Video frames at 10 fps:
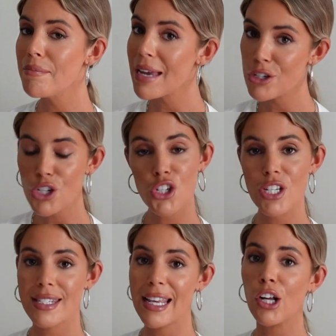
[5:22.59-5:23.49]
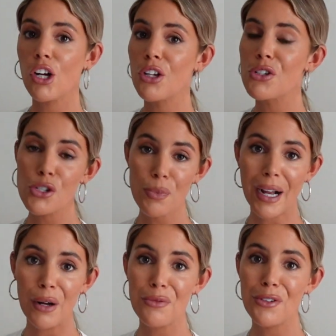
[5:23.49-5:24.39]
make sure she's single, super
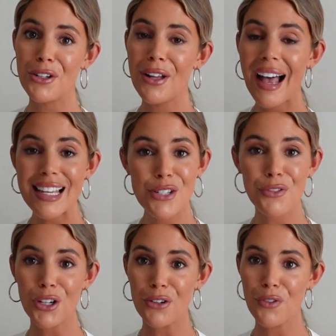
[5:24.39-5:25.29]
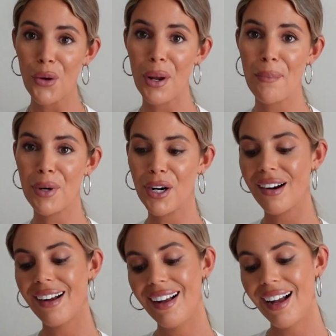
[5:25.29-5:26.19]
helpful, ask for her phone number.